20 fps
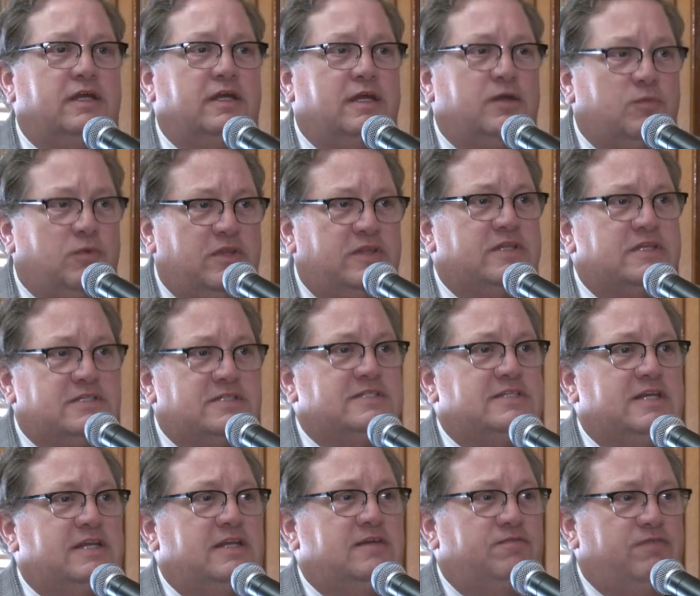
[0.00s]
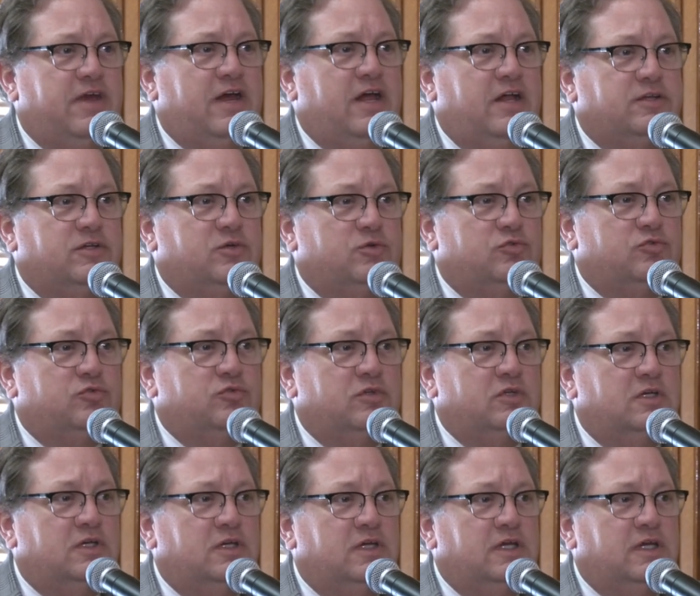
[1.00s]
and what this city values.
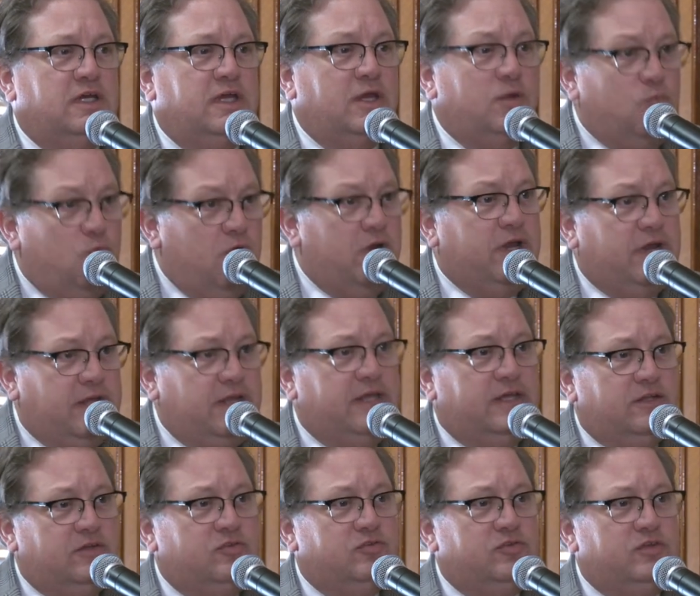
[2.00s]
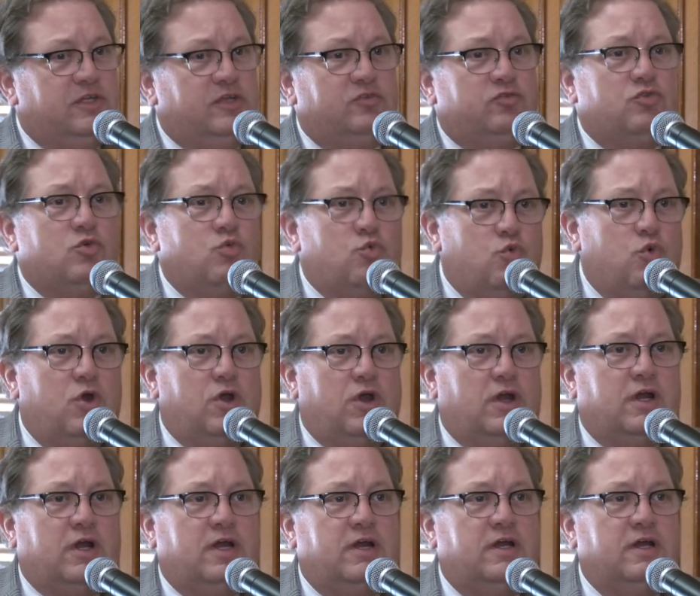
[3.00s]
And what it is, is the
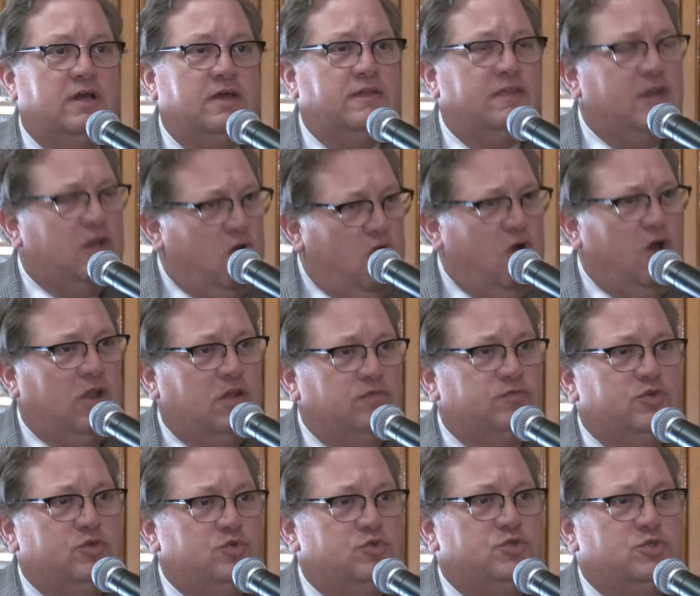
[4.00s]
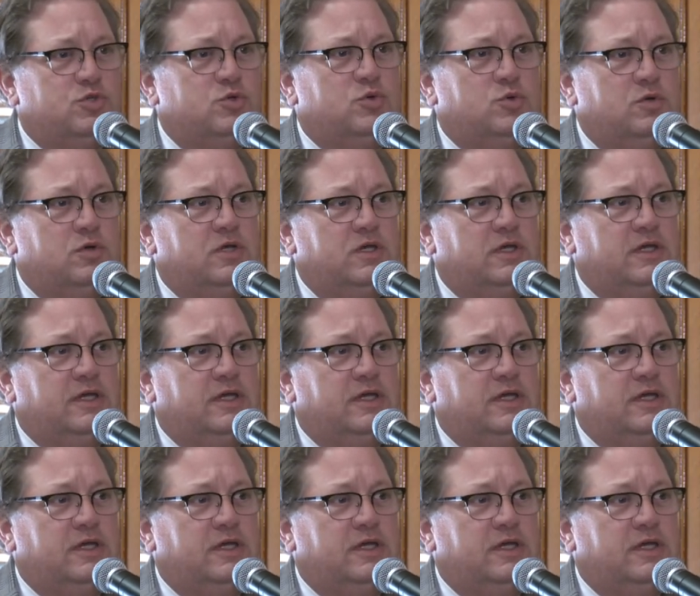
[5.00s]
work that all of you do.